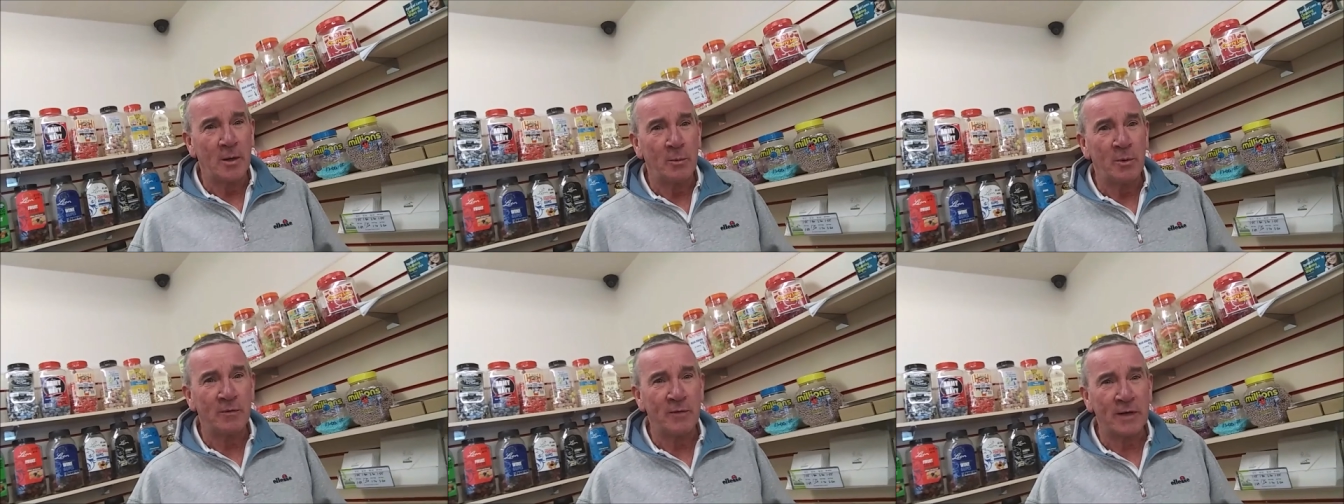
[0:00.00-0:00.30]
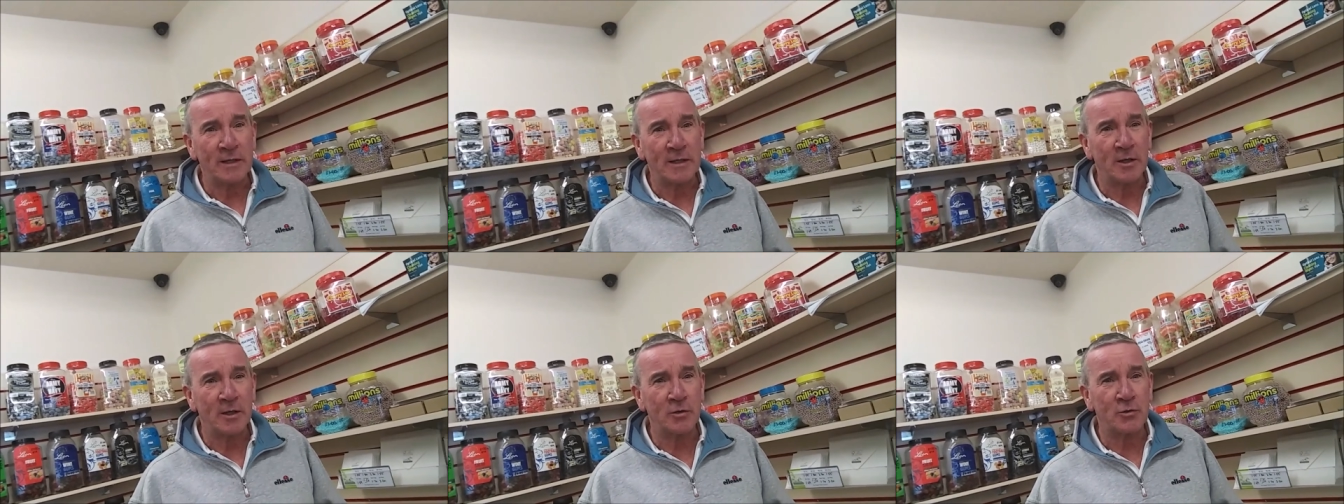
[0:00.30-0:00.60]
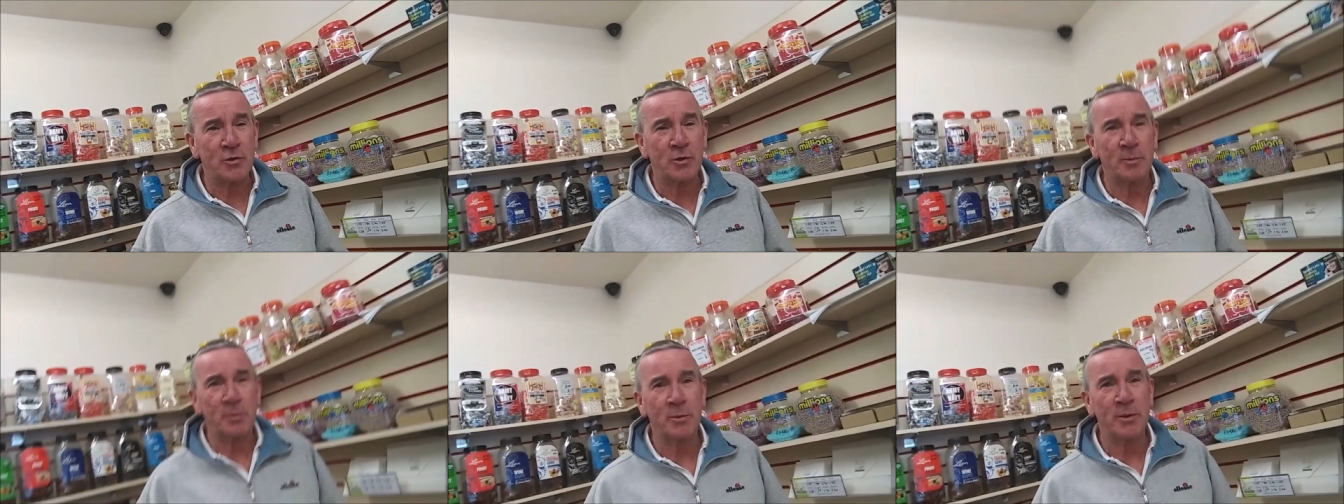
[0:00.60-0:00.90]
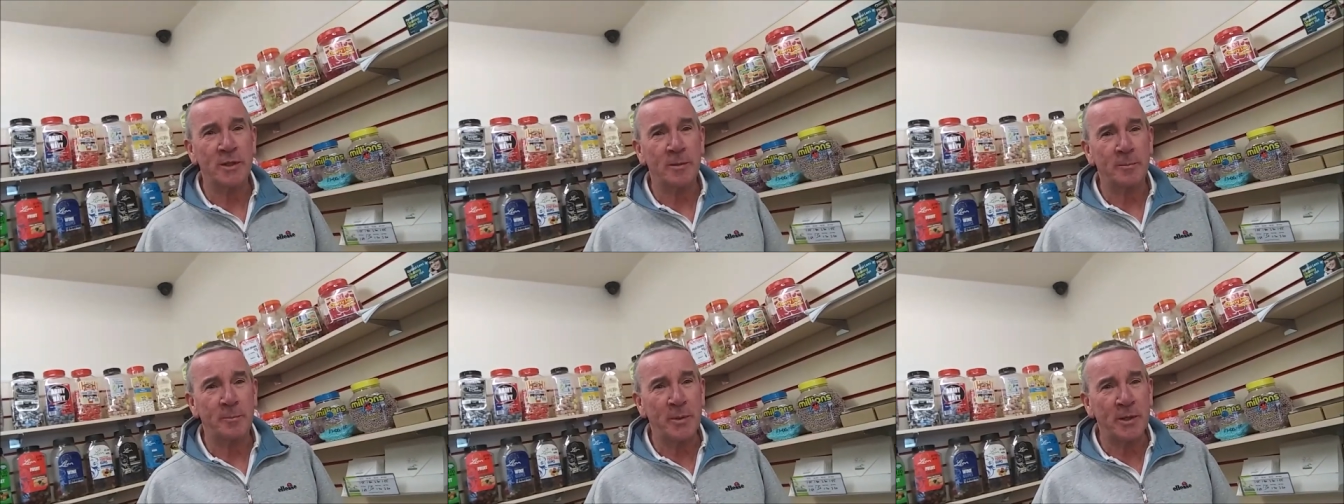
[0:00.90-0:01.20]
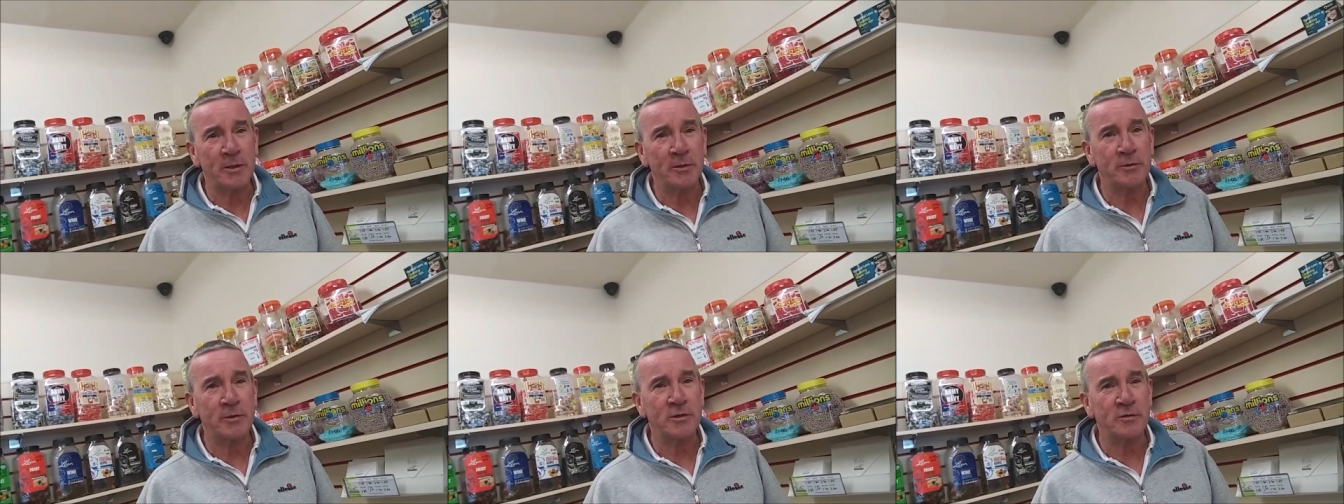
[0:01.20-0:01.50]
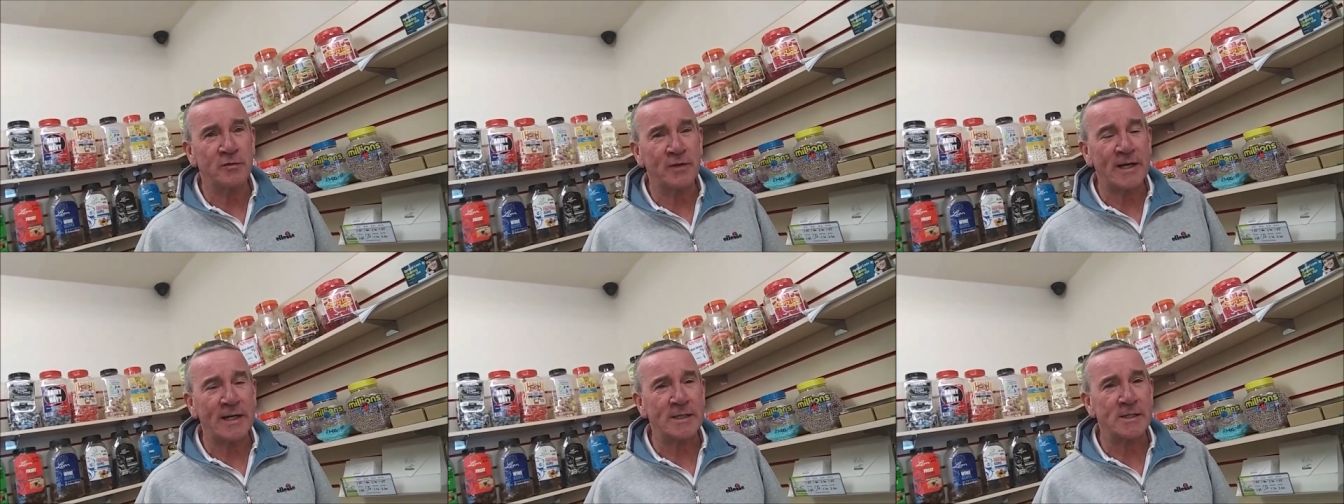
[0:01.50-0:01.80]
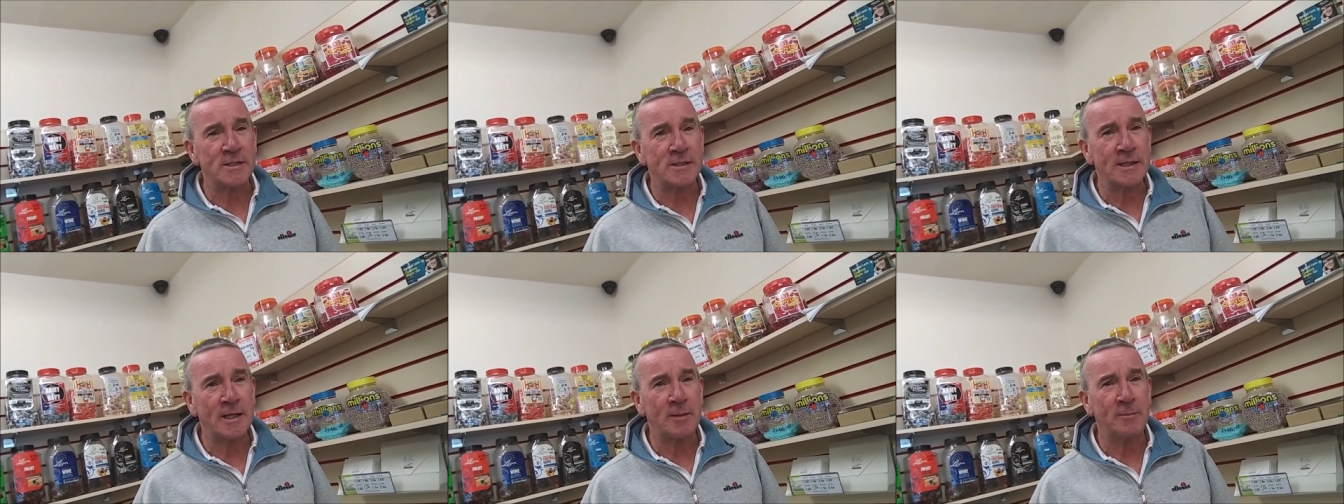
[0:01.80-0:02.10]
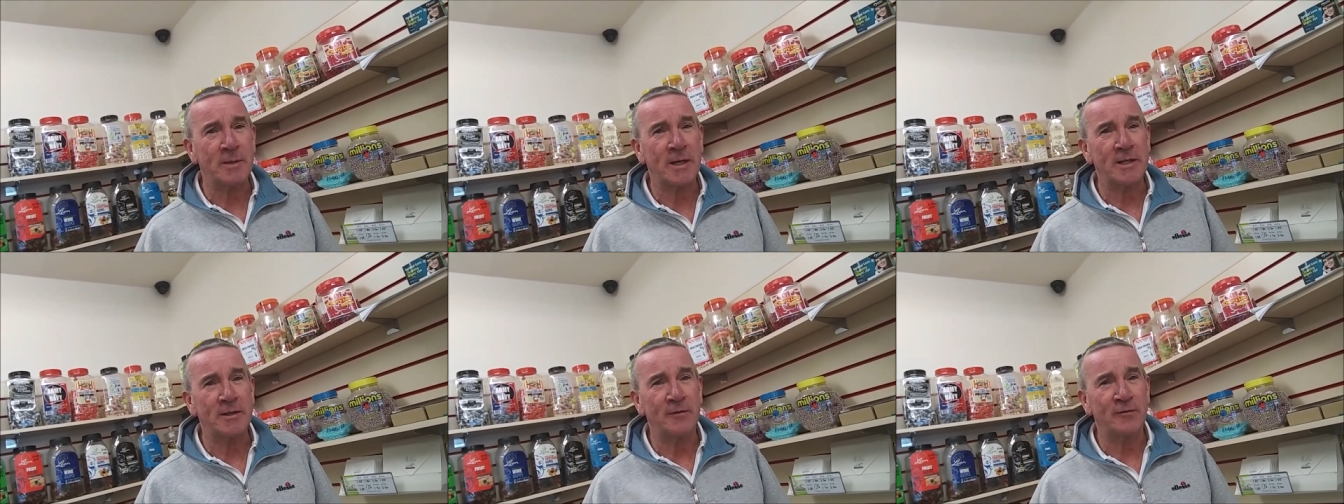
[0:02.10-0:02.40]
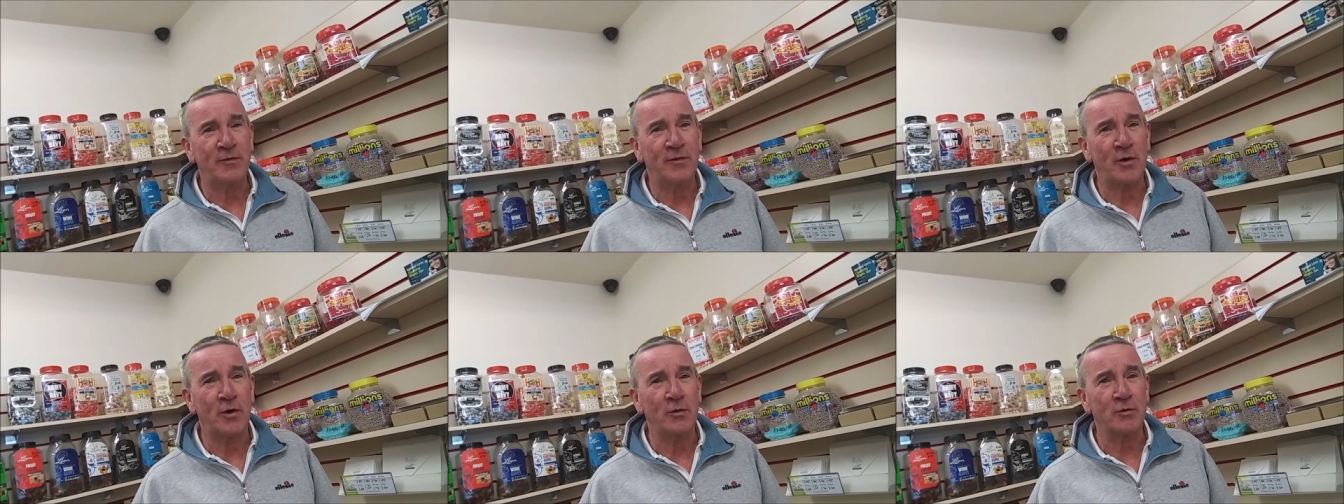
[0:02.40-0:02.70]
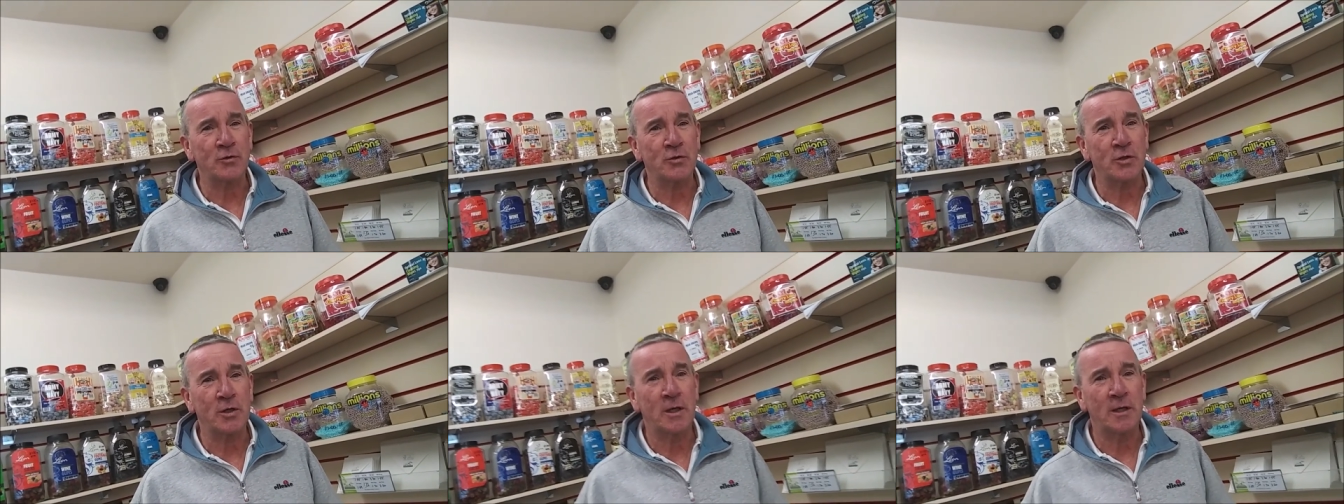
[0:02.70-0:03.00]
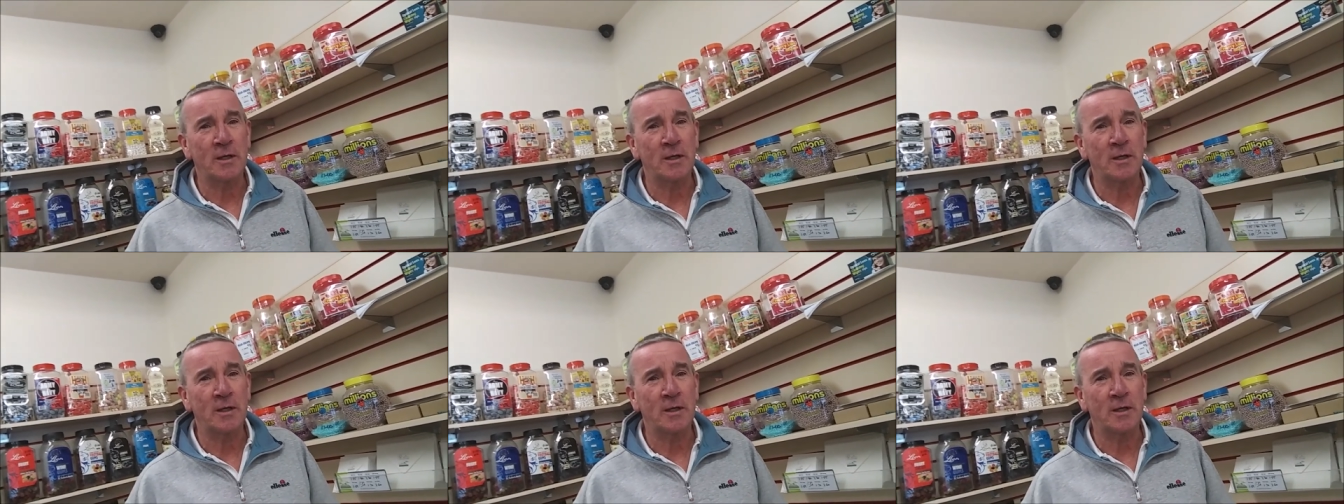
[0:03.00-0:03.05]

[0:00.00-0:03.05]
We've had a lot of trouble with the builders' vans down by the Fox.